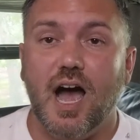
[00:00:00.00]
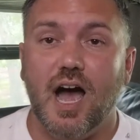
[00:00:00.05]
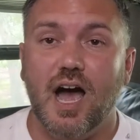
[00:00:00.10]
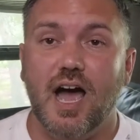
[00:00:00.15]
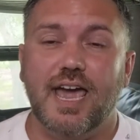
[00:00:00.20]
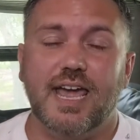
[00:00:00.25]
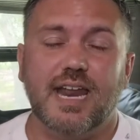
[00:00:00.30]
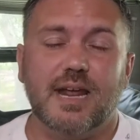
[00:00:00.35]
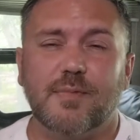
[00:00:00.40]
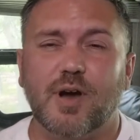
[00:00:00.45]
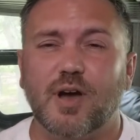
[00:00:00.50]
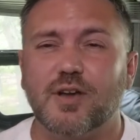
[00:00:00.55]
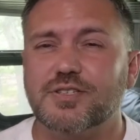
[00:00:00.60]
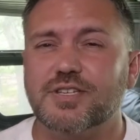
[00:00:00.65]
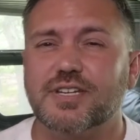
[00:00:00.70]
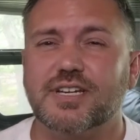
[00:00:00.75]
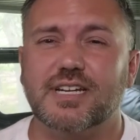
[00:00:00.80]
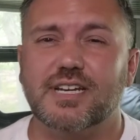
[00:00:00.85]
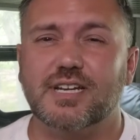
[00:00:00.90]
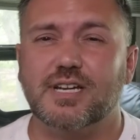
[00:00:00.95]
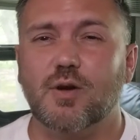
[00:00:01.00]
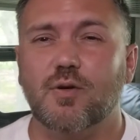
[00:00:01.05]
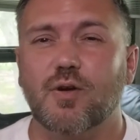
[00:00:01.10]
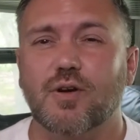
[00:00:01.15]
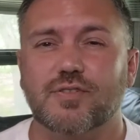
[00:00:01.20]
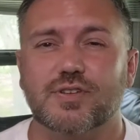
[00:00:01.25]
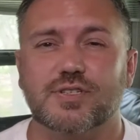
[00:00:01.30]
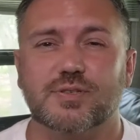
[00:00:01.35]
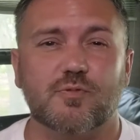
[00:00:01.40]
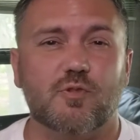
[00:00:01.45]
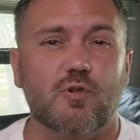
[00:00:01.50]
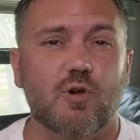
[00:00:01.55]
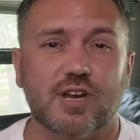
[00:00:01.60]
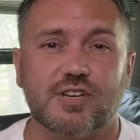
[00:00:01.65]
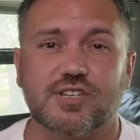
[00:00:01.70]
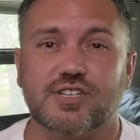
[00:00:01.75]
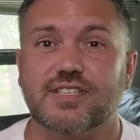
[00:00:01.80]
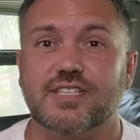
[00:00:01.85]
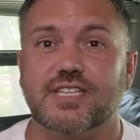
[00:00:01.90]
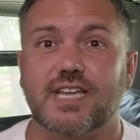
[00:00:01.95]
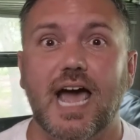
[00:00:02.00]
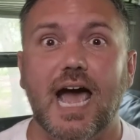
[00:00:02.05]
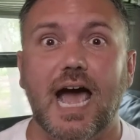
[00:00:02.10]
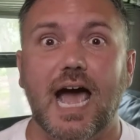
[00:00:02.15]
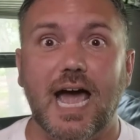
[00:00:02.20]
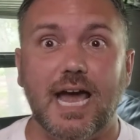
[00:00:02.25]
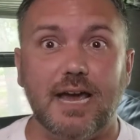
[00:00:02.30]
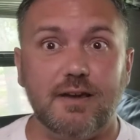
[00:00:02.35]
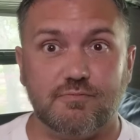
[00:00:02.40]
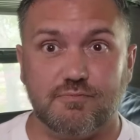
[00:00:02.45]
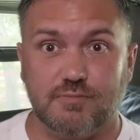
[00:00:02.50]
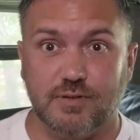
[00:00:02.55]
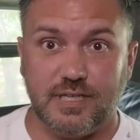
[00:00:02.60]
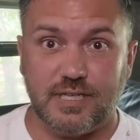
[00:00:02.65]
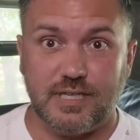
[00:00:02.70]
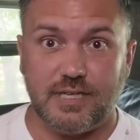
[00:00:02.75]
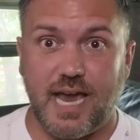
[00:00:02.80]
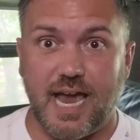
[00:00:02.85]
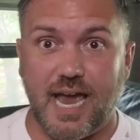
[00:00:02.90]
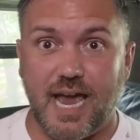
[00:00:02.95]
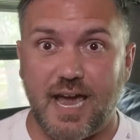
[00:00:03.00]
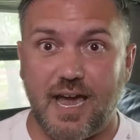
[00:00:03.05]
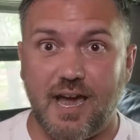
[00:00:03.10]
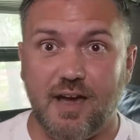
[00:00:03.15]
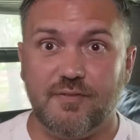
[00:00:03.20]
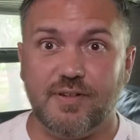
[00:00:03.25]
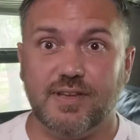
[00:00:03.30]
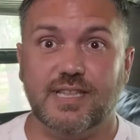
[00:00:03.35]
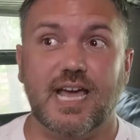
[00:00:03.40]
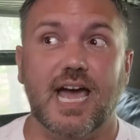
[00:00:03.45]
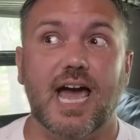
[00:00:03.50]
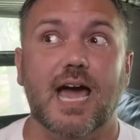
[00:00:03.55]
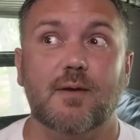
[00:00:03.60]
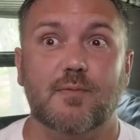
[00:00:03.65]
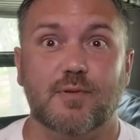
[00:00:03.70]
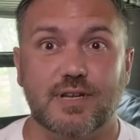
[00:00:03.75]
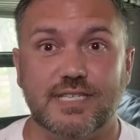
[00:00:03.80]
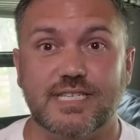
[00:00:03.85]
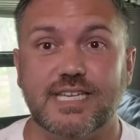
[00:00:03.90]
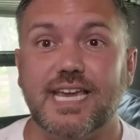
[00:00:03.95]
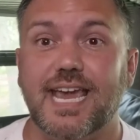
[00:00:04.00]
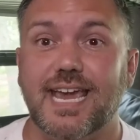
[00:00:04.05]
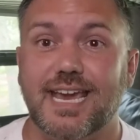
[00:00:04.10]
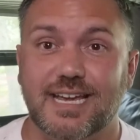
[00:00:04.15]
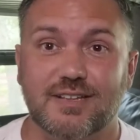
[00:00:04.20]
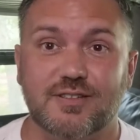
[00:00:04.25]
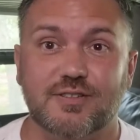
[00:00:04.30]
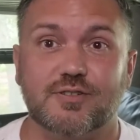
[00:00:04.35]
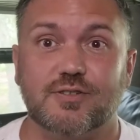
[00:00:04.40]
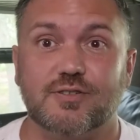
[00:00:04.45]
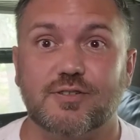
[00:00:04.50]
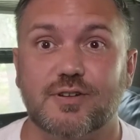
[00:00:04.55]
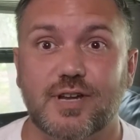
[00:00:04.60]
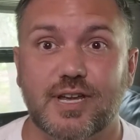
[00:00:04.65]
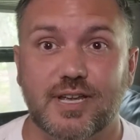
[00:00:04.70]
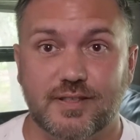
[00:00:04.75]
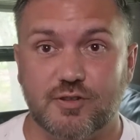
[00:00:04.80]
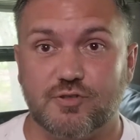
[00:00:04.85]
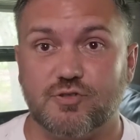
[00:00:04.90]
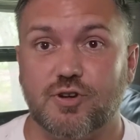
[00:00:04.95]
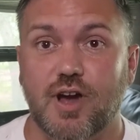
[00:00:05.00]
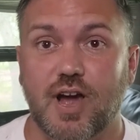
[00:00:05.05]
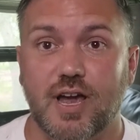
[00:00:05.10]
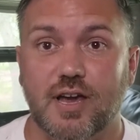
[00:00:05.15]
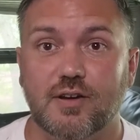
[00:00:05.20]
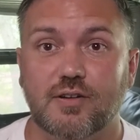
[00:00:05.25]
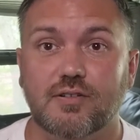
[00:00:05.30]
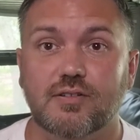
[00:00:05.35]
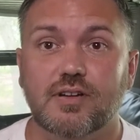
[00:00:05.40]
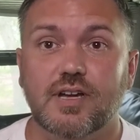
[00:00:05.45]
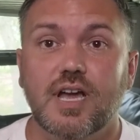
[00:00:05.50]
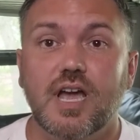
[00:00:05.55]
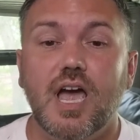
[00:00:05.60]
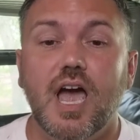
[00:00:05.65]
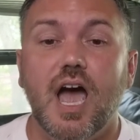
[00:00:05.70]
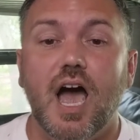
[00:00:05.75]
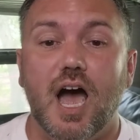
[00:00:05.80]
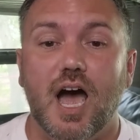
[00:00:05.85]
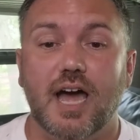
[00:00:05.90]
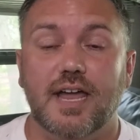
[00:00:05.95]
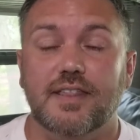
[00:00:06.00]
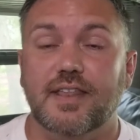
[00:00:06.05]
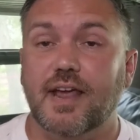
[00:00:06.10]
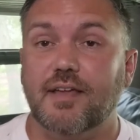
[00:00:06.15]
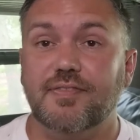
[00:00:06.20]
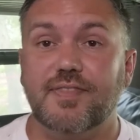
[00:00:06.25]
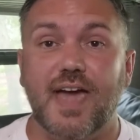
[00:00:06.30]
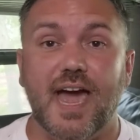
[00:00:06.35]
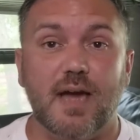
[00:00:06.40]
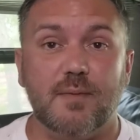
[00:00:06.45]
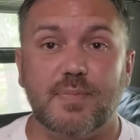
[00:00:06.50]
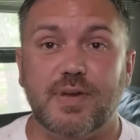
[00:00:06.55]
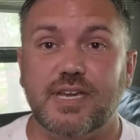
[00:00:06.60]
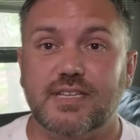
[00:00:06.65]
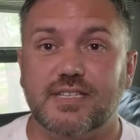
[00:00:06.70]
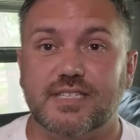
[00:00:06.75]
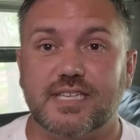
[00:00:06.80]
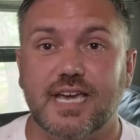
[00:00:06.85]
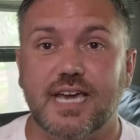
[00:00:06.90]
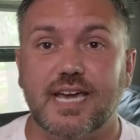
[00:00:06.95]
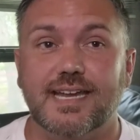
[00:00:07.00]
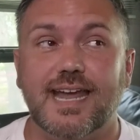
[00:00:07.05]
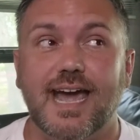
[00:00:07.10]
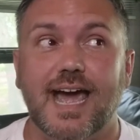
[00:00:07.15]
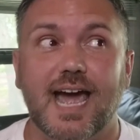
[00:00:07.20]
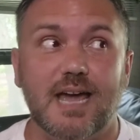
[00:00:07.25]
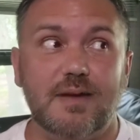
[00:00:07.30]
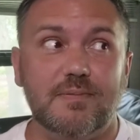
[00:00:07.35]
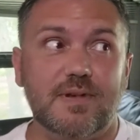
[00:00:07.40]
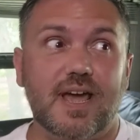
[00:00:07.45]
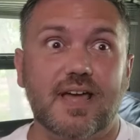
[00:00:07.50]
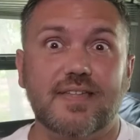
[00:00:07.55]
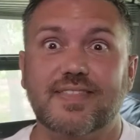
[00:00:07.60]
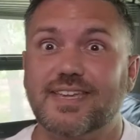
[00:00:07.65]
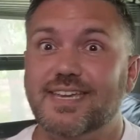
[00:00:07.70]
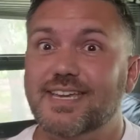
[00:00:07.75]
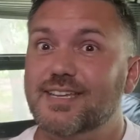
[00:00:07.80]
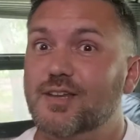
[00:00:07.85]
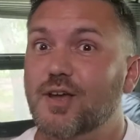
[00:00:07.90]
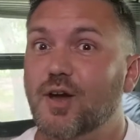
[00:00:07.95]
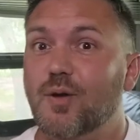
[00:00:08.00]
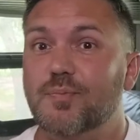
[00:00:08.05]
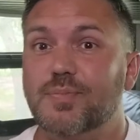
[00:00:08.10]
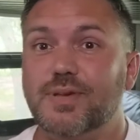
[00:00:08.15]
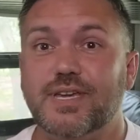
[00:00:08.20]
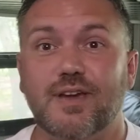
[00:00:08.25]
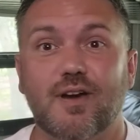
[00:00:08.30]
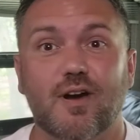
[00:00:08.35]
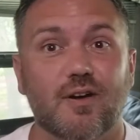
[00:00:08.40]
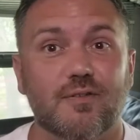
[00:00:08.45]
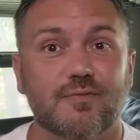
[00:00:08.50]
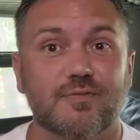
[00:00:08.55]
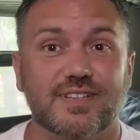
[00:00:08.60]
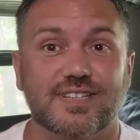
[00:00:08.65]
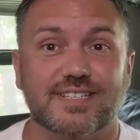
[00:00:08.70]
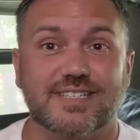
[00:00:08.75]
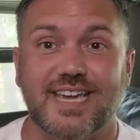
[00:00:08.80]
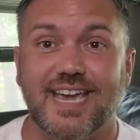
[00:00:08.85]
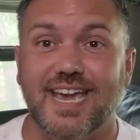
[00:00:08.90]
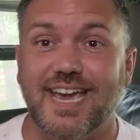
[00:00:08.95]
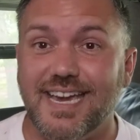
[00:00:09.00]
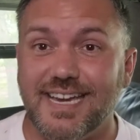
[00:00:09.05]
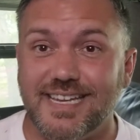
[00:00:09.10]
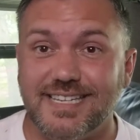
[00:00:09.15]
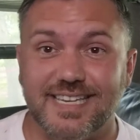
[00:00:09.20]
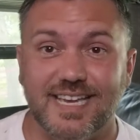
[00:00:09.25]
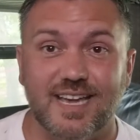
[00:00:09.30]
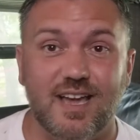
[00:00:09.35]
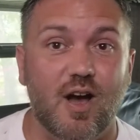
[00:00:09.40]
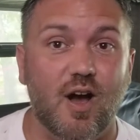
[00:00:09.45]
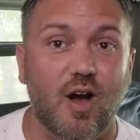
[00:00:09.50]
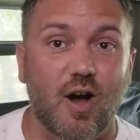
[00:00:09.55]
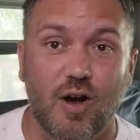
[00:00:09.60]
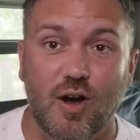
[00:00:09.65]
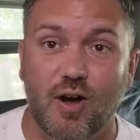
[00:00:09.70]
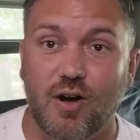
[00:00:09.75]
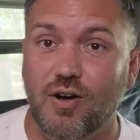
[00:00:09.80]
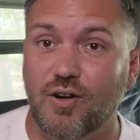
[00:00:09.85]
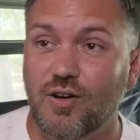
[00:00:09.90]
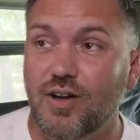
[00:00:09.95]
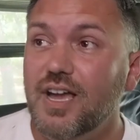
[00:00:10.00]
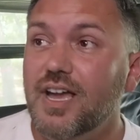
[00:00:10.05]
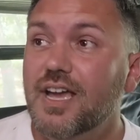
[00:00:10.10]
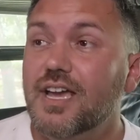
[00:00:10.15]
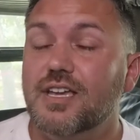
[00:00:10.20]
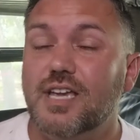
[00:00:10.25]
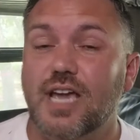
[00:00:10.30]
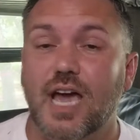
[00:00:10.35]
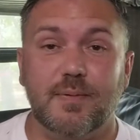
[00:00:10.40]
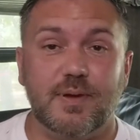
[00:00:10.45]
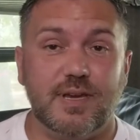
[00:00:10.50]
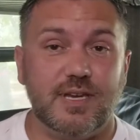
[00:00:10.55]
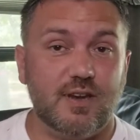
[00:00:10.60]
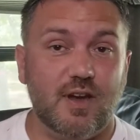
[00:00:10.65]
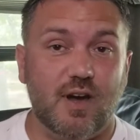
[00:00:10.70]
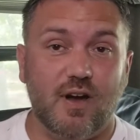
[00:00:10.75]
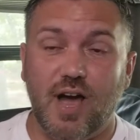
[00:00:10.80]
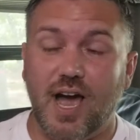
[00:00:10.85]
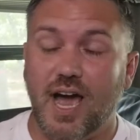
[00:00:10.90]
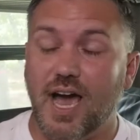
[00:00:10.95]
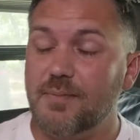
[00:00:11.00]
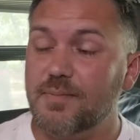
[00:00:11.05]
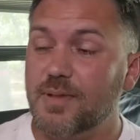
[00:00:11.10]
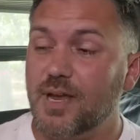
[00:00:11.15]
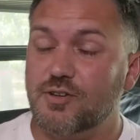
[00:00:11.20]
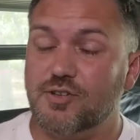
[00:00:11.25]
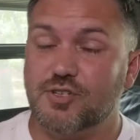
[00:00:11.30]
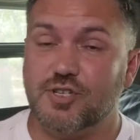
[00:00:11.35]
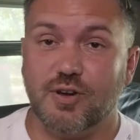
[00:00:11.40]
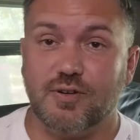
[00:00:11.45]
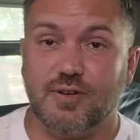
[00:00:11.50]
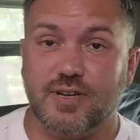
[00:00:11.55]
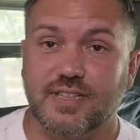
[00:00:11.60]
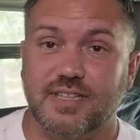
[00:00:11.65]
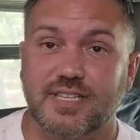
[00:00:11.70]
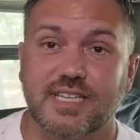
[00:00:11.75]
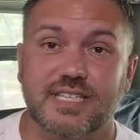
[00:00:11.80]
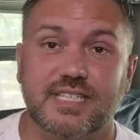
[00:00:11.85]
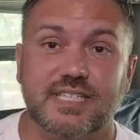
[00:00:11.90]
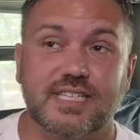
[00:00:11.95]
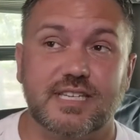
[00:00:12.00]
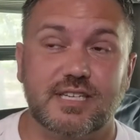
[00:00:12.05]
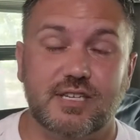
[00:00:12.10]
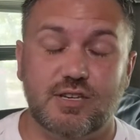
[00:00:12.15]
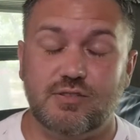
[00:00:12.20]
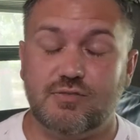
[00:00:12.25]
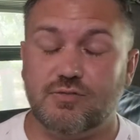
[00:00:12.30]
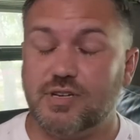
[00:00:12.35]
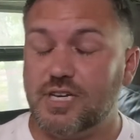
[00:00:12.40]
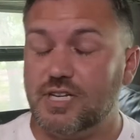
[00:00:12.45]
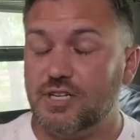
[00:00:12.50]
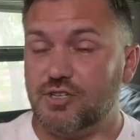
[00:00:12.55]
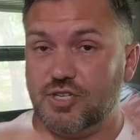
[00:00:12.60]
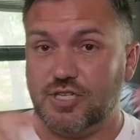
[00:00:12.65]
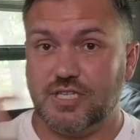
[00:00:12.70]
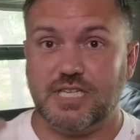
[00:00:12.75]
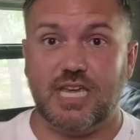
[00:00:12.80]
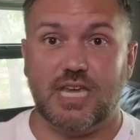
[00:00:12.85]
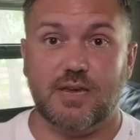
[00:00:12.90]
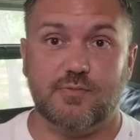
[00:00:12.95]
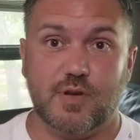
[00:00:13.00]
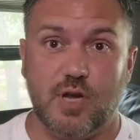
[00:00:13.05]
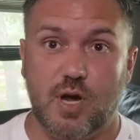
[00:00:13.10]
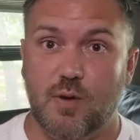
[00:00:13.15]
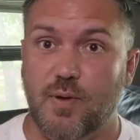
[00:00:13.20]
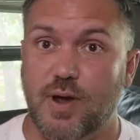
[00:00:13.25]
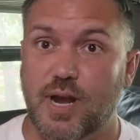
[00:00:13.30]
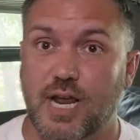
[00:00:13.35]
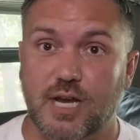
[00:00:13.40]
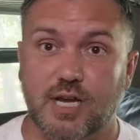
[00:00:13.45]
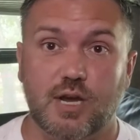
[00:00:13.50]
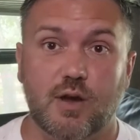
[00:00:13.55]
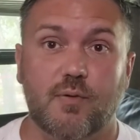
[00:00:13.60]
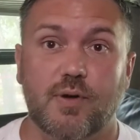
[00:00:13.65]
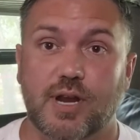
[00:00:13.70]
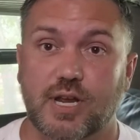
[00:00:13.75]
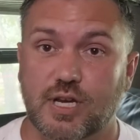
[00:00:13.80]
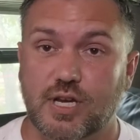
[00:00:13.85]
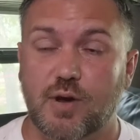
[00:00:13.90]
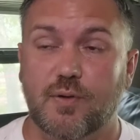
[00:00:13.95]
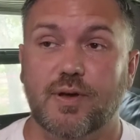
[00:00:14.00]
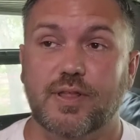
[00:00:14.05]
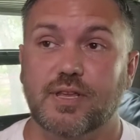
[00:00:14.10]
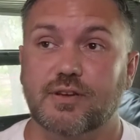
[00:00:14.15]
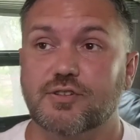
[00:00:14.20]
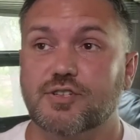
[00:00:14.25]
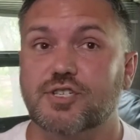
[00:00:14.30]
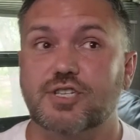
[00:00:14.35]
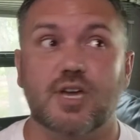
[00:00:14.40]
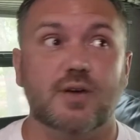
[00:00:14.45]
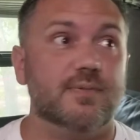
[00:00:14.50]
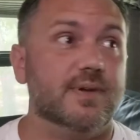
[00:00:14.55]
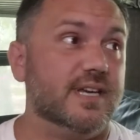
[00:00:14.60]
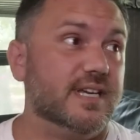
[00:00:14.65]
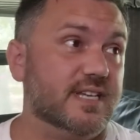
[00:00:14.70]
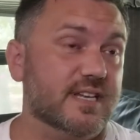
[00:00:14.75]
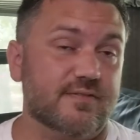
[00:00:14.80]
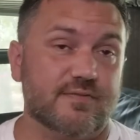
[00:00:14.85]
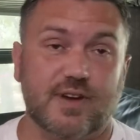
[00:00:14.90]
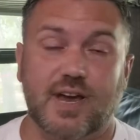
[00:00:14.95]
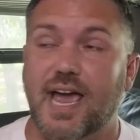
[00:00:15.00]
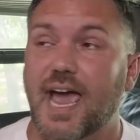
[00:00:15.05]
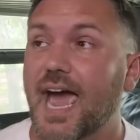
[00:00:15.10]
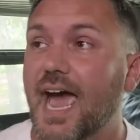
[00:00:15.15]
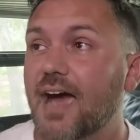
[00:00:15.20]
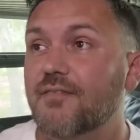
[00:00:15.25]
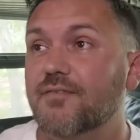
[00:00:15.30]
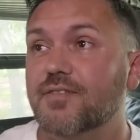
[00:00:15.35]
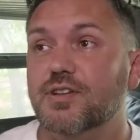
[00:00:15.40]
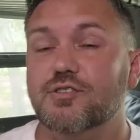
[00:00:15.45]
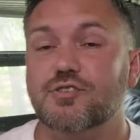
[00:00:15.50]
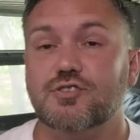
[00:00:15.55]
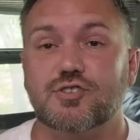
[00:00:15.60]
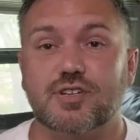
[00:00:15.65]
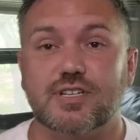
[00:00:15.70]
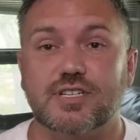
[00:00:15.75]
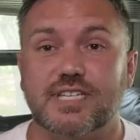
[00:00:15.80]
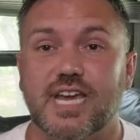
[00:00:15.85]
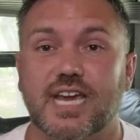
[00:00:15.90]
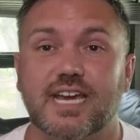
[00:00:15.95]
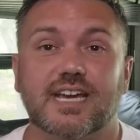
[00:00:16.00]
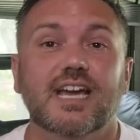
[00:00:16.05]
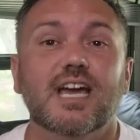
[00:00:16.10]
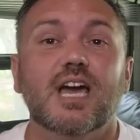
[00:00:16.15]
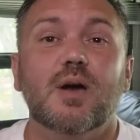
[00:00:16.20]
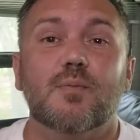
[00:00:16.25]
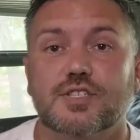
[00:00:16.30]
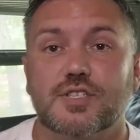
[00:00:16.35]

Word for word: Uh, and I'm also going to go over some questions that I really have and that I want to see answered in the trial. Uh, now, that being said, I'm not the end all be all for this case at all. I mean, y'all, I'm not joking. This, you can just keep going and going and going. There's so many different avenues you can take.